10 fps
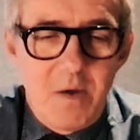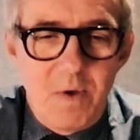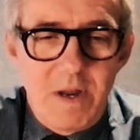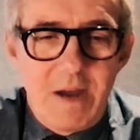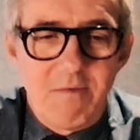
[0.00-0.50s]

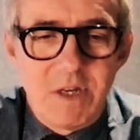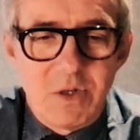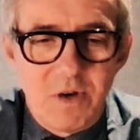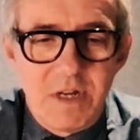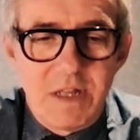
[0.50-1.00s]
We are now
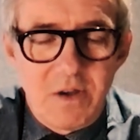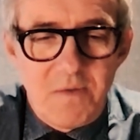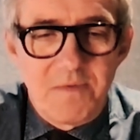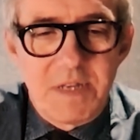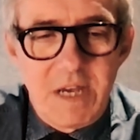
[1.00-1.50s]
rejoining the
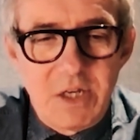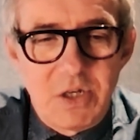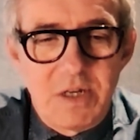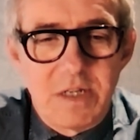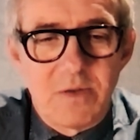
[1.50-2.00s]

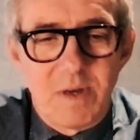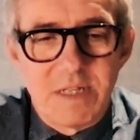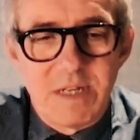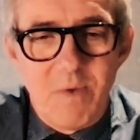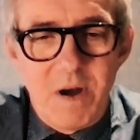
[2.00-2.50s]
conversation in
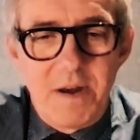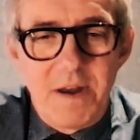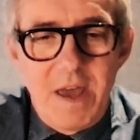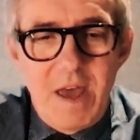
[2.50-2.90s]
21.